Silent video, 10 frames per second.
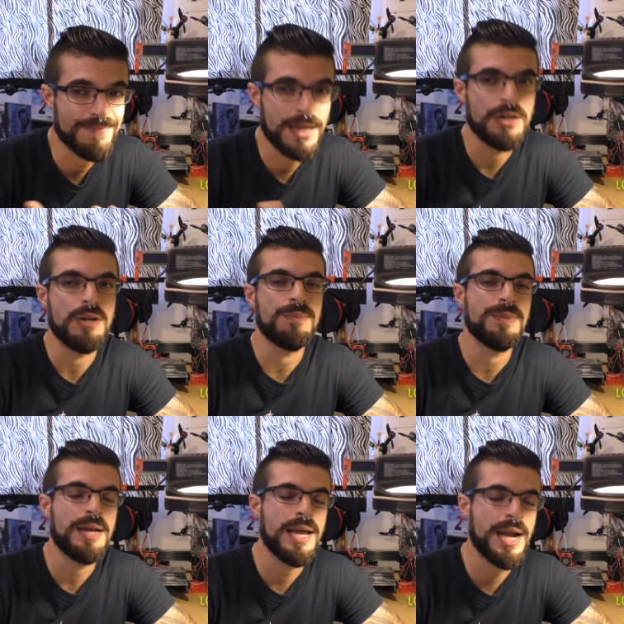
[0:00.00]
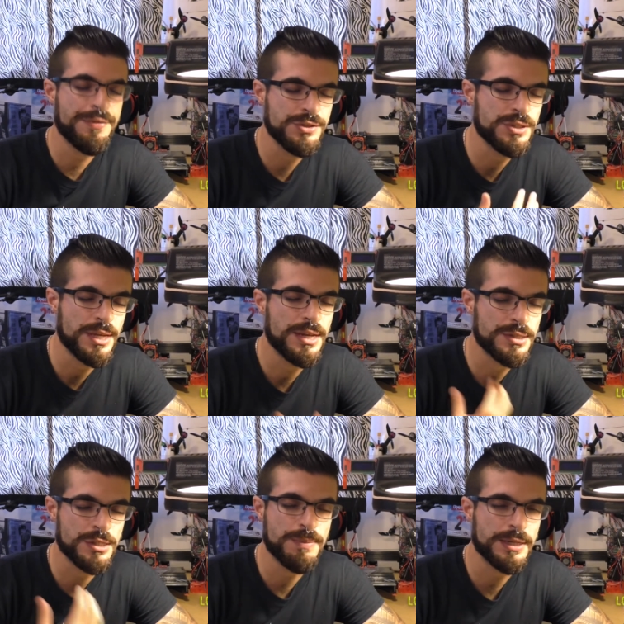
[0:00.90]
I don't know. I have to say I
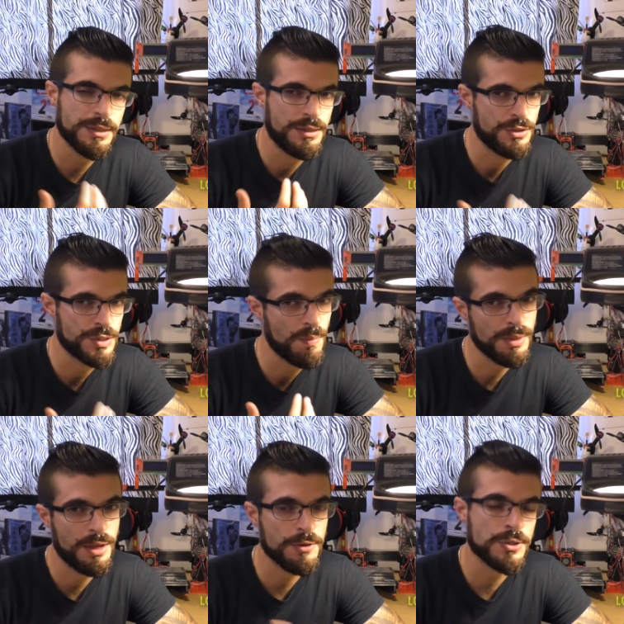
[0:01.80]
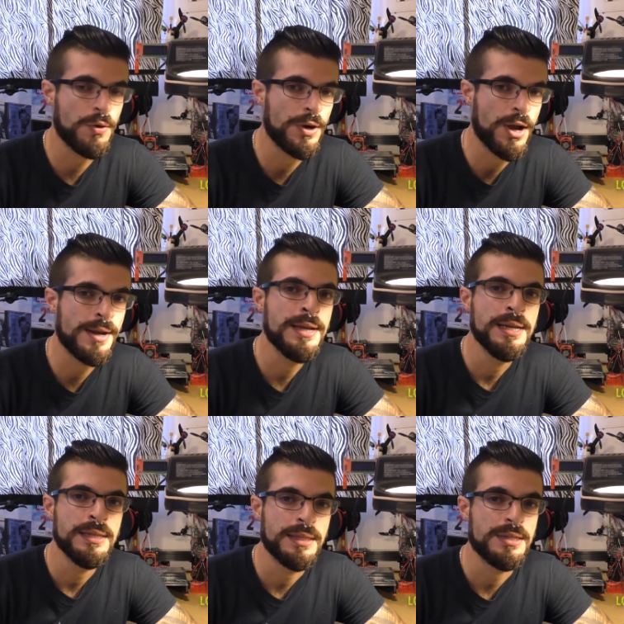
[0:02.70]
suspect that there's something else going on
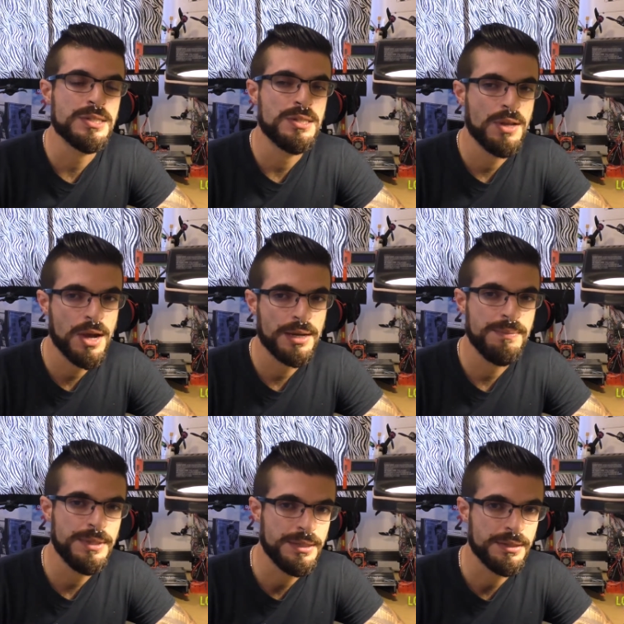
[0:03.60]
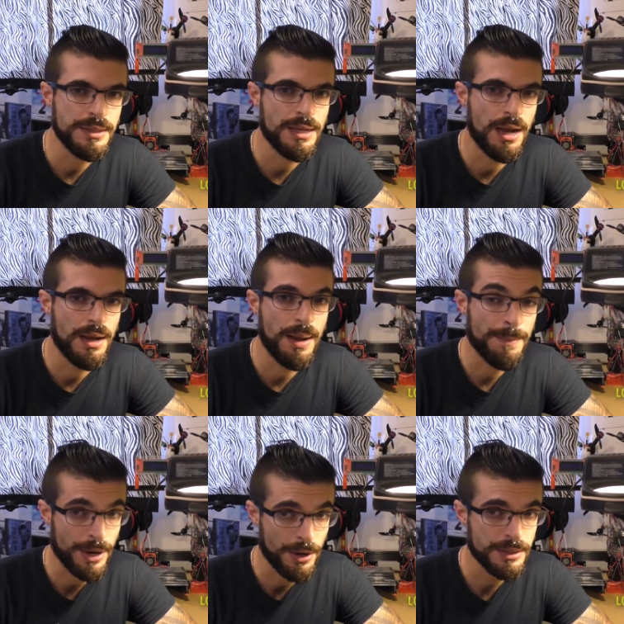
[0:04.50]
that is not immediately
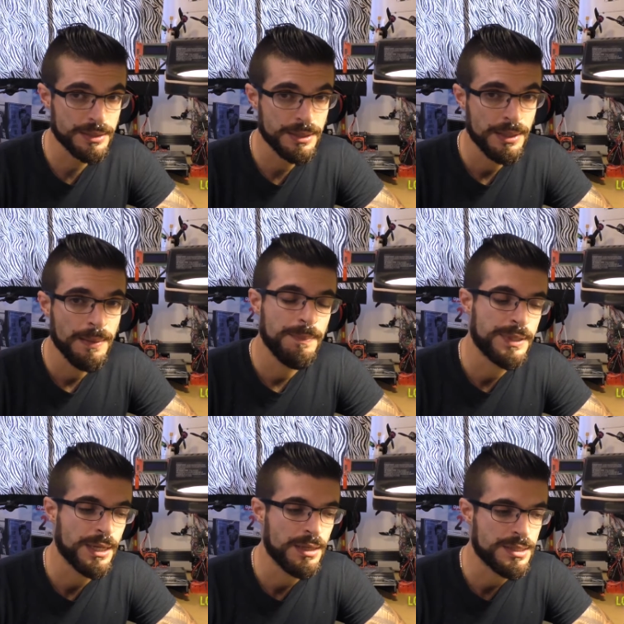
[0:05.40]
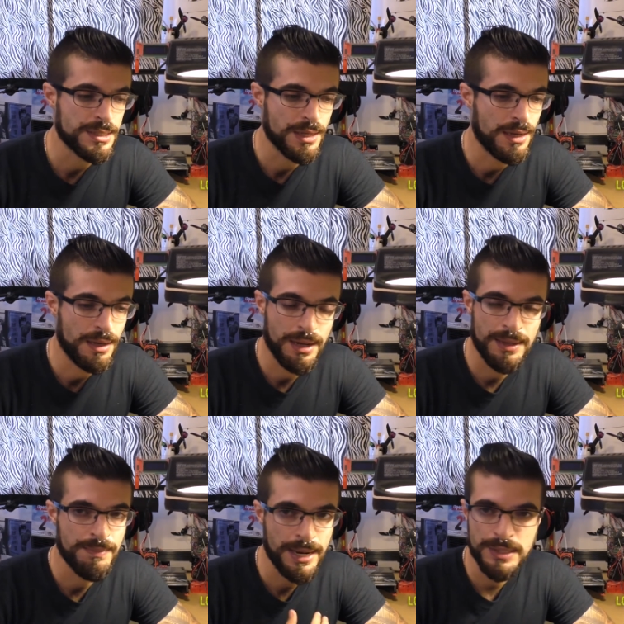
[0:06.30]
apparent, because
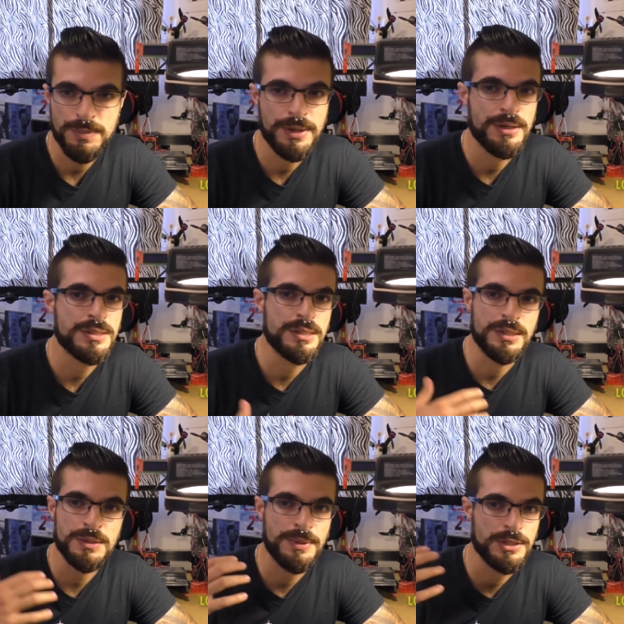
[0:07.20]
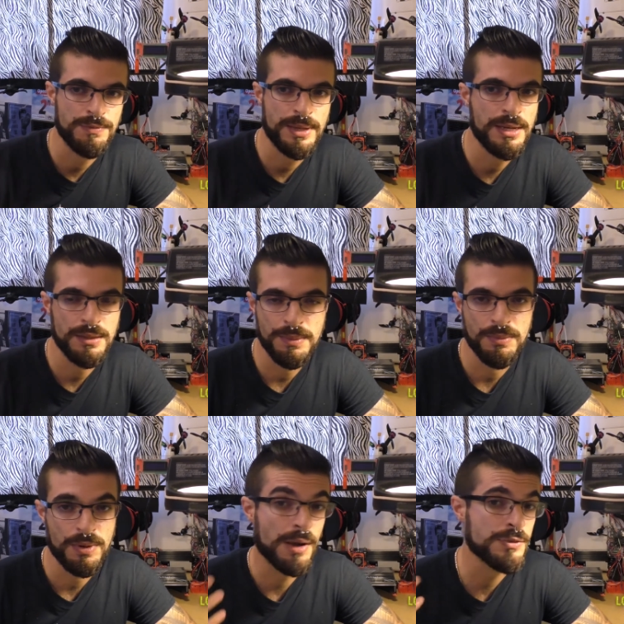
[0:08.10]
in my experience and the experience of many other
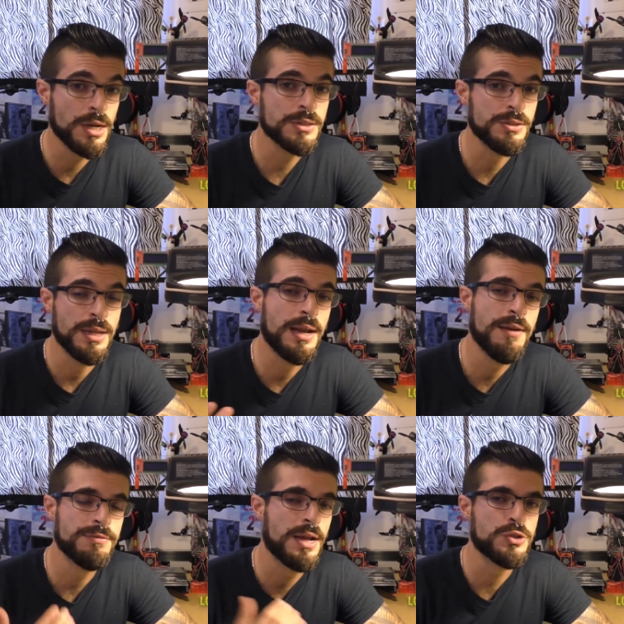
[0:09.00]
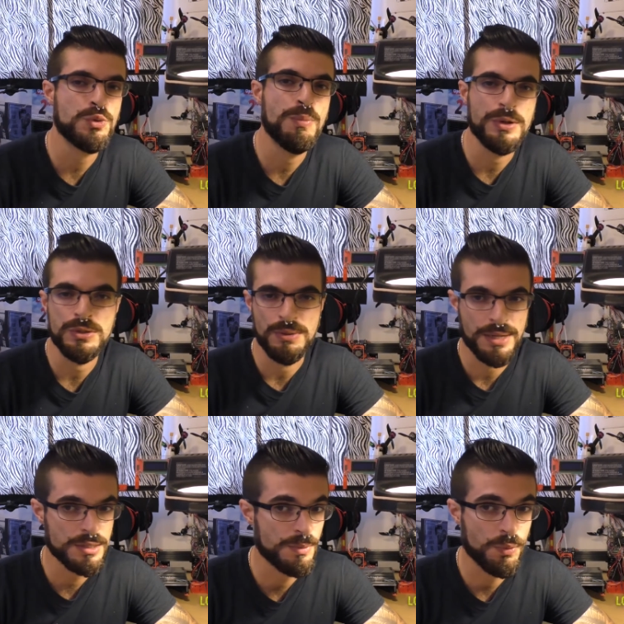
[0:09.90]
people who I've talked to that have flashed 3.2,
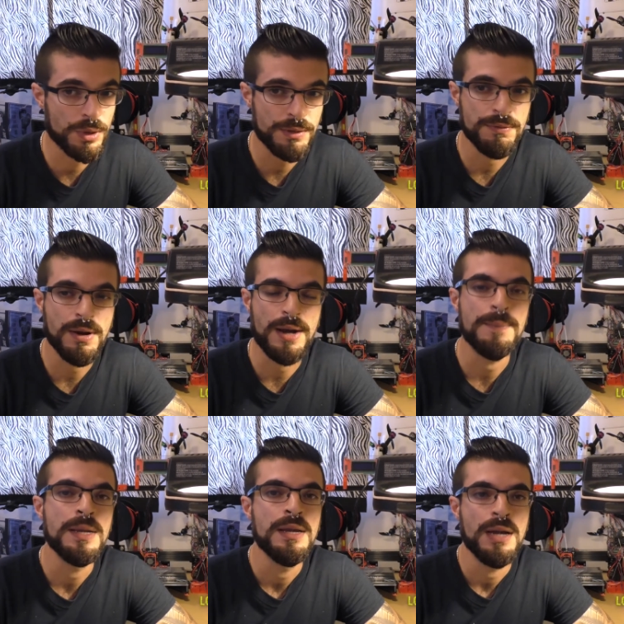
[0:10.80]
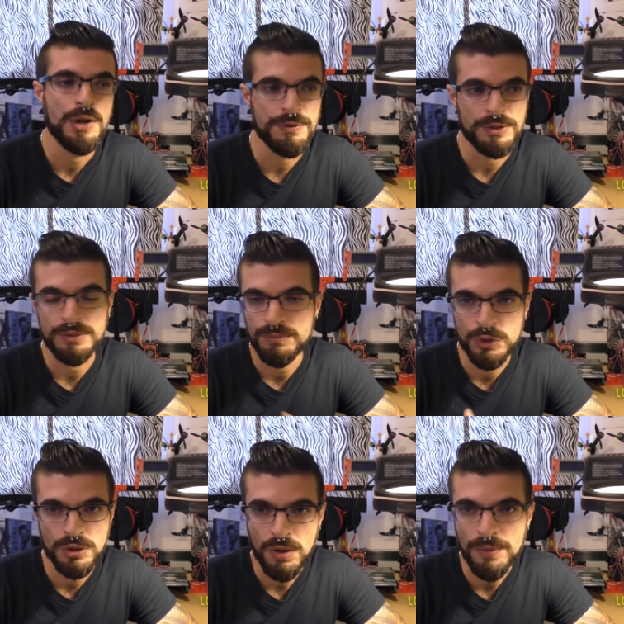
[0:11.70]
it has been working fine. However, you
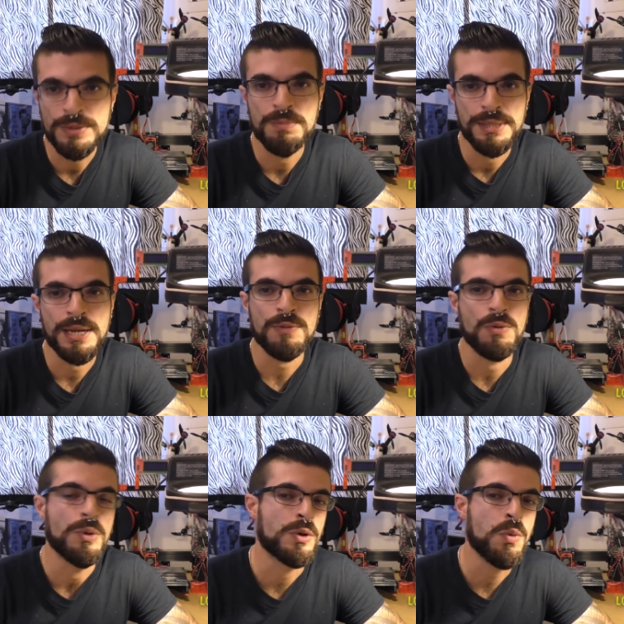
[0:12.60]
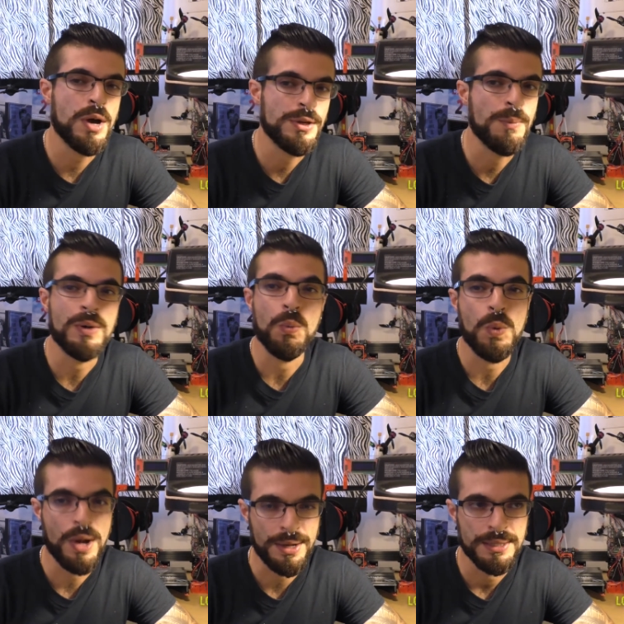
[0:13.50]
should always be careful with your quad no matter
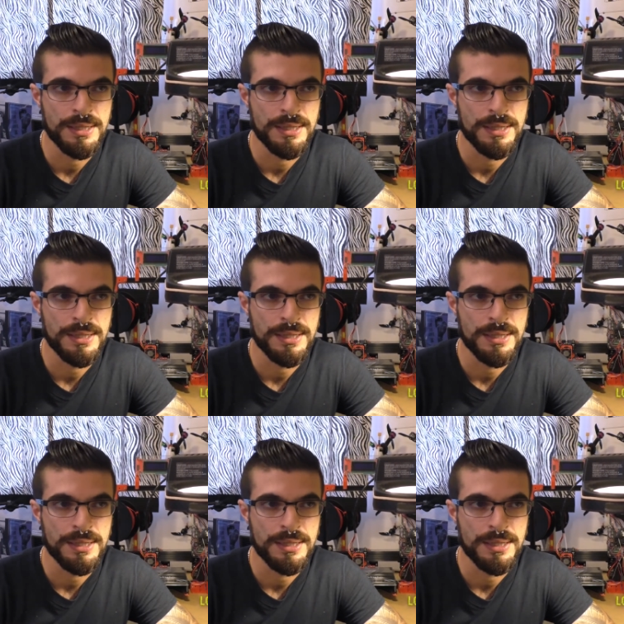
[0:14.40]
what.